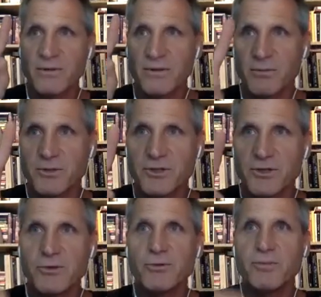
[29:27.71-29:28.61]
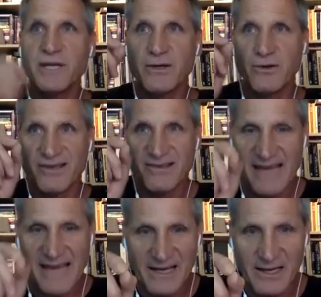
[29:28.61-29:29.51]
Number 2 would be know
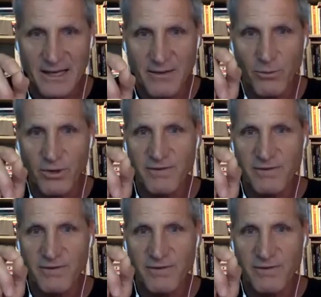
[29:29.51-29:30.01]
exactly what